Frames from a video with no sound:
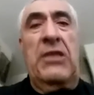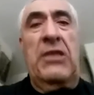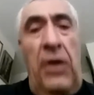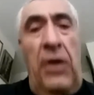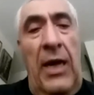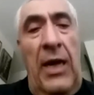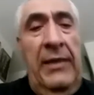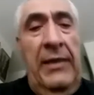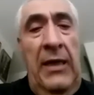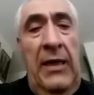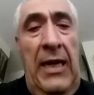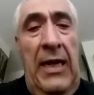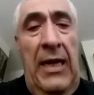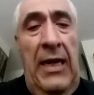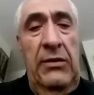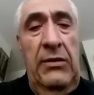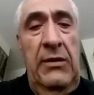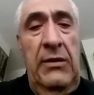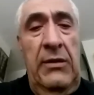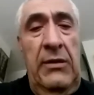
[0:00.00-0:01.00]
crying
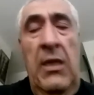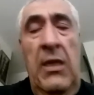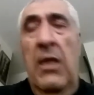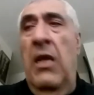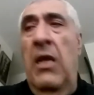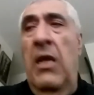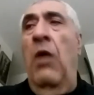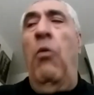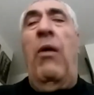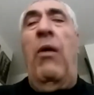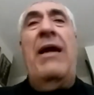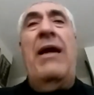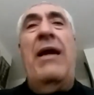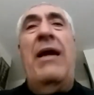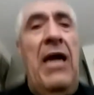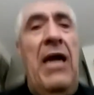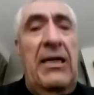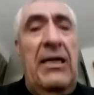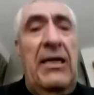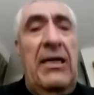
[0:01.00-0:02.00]
loud. Why
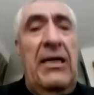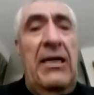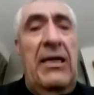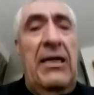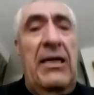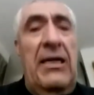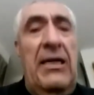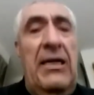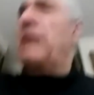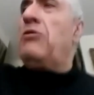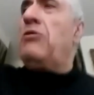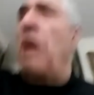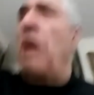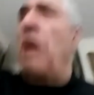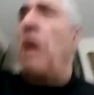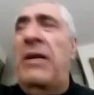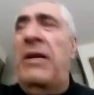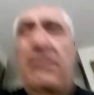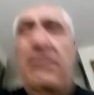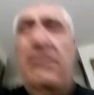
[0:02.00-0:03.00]
ask? Why ask? Look at you,
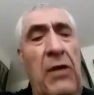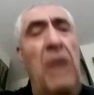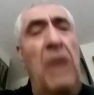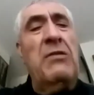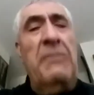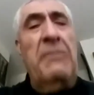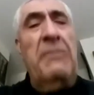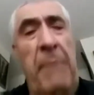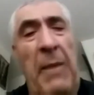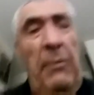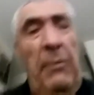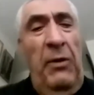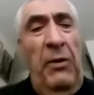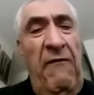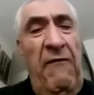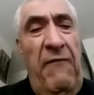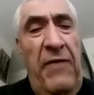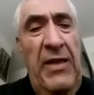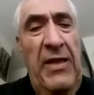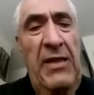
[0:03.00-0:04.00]
how many thousand people you
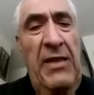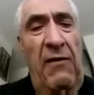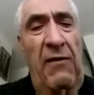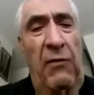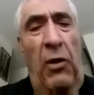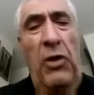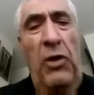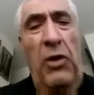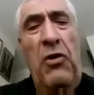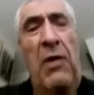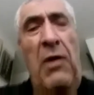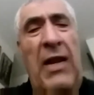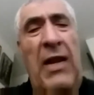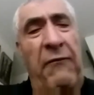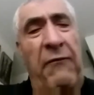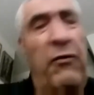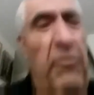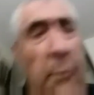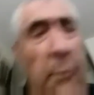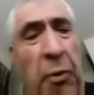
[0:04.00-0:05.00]
feed all your life
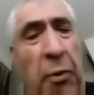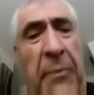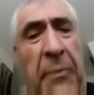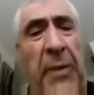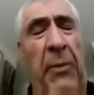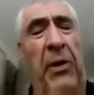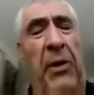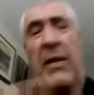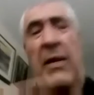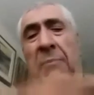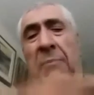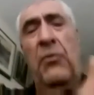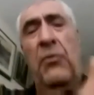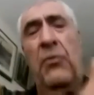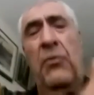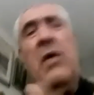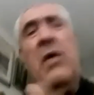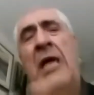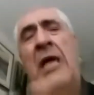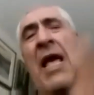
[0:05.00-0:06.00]
for poor people. Him
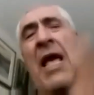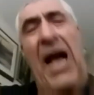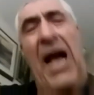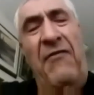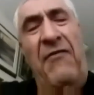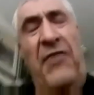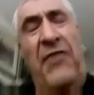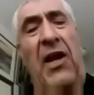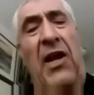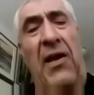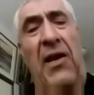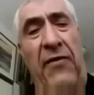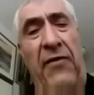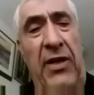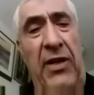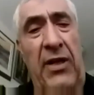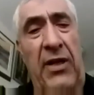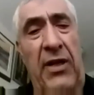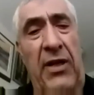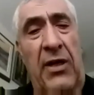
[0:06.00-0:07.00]
too. Africa every
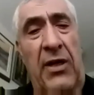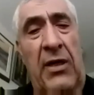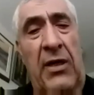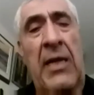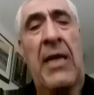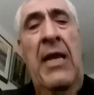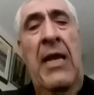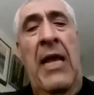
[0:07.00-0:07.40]
year.